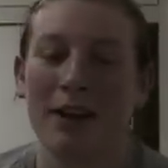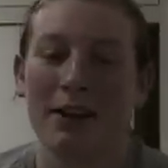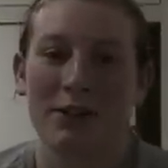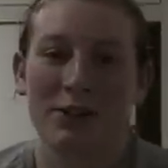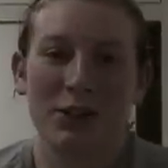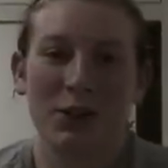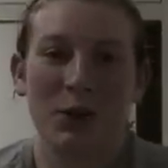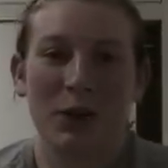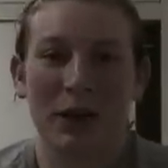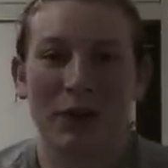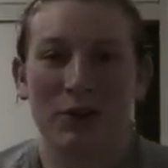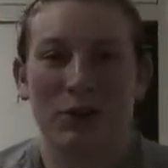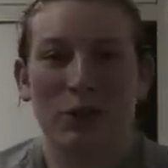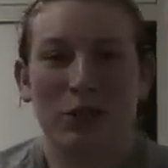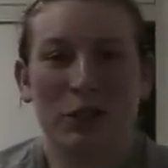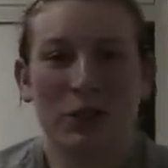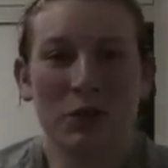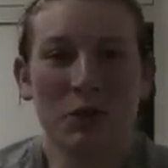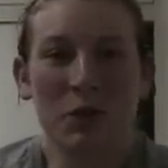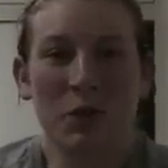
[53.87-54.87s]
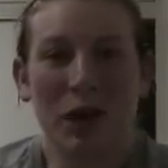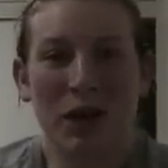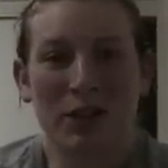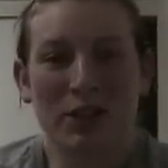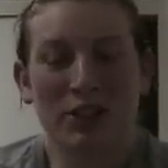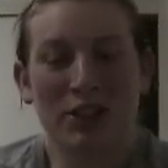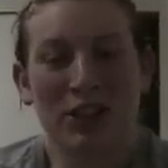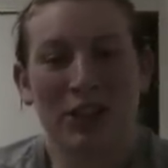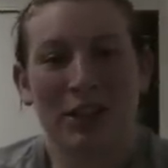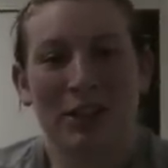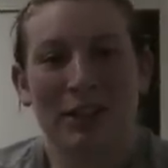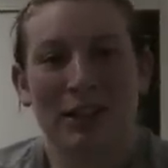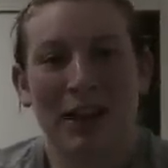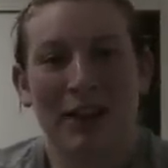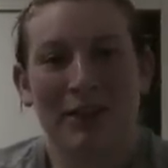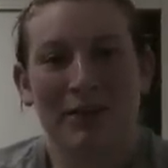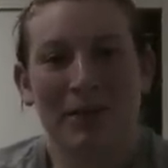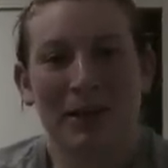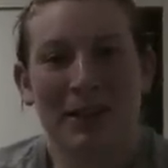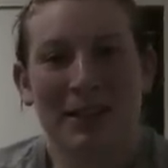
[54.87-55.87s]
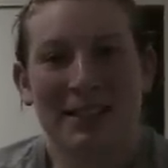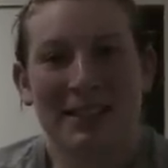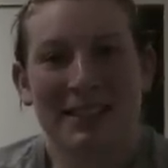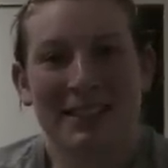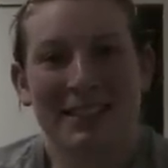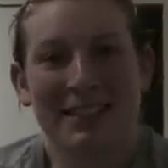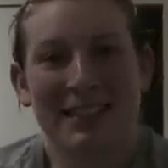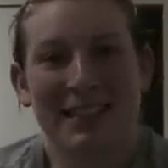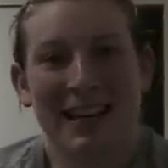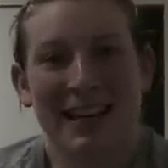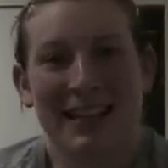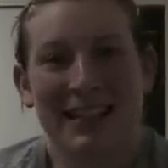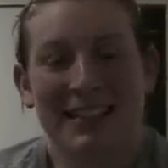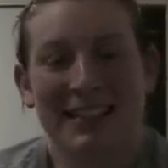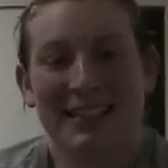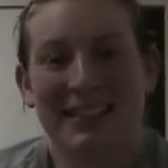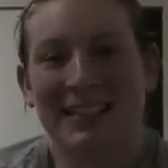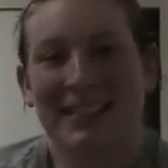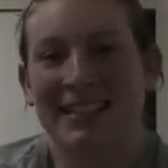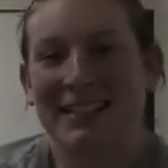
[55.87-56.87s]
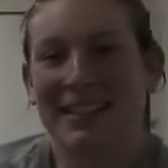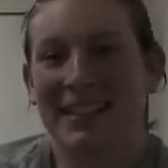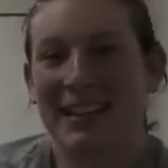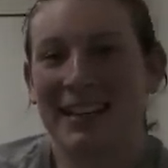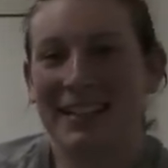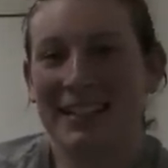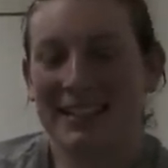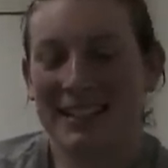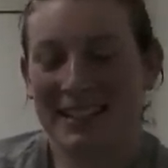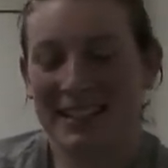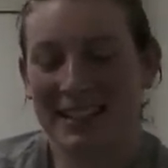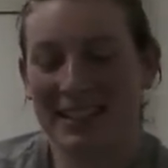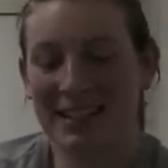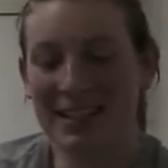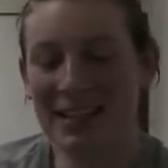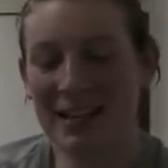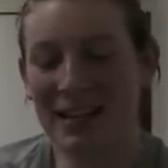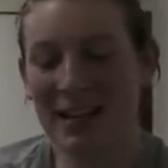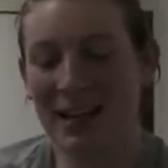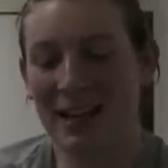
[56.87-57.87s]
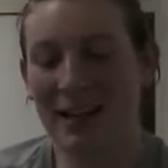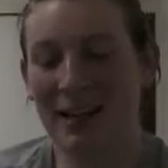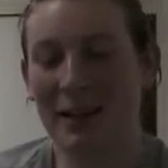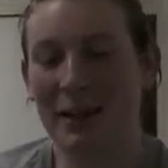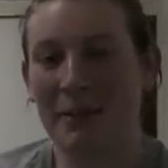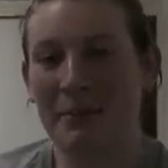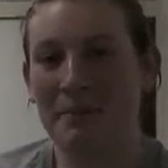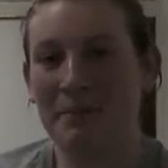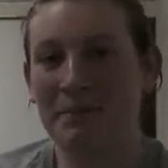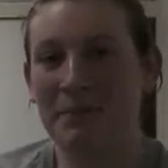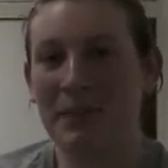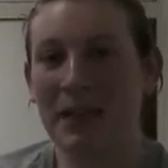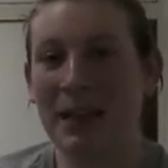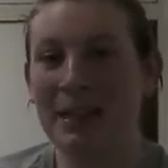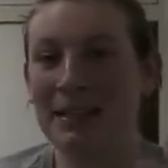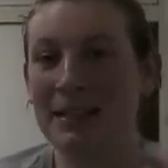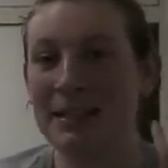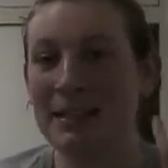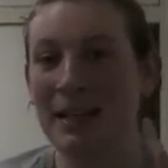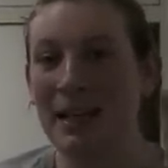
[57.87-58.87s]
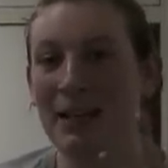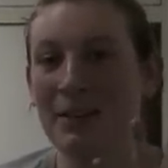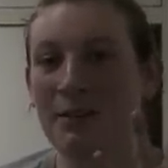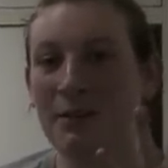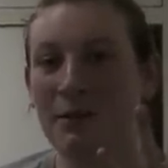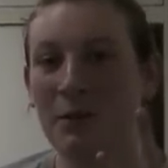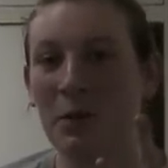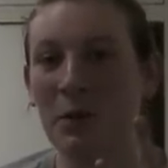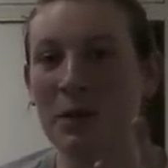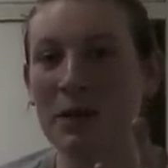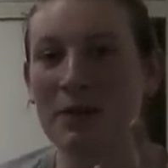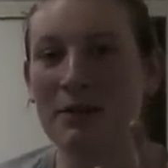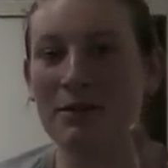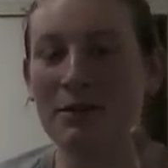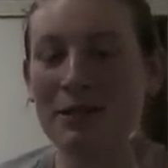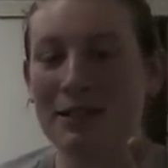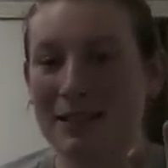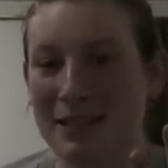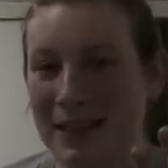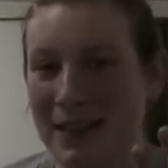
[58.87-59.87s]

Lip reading: So if you didn't watch the live pregnancy tests as I did take 4 different